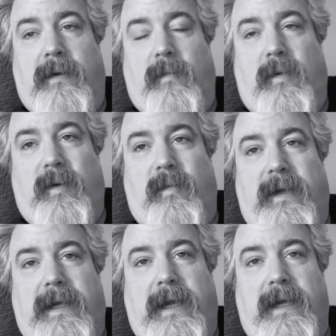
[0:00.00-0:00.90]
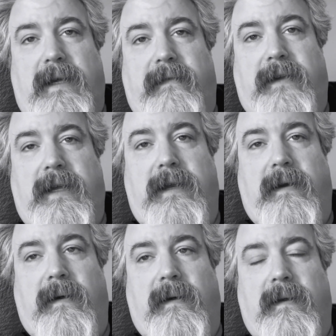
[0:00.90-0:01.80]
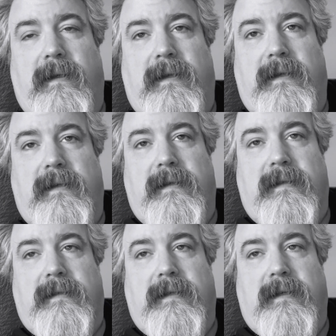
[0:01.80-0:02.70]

What we have here is